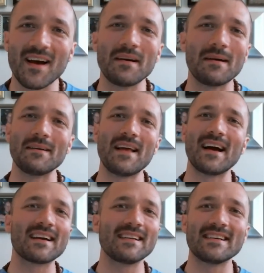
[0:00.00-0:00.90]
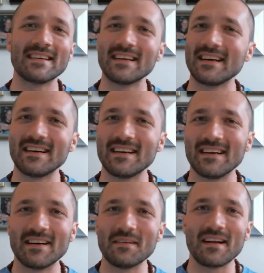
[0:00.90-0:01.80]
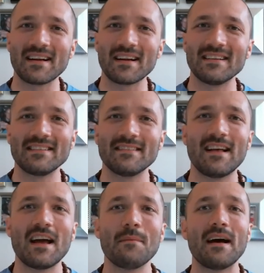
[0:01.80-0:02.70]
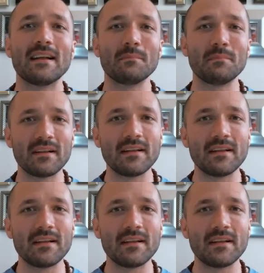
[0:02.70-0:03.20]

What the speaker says: I'm not gonna lie about it. But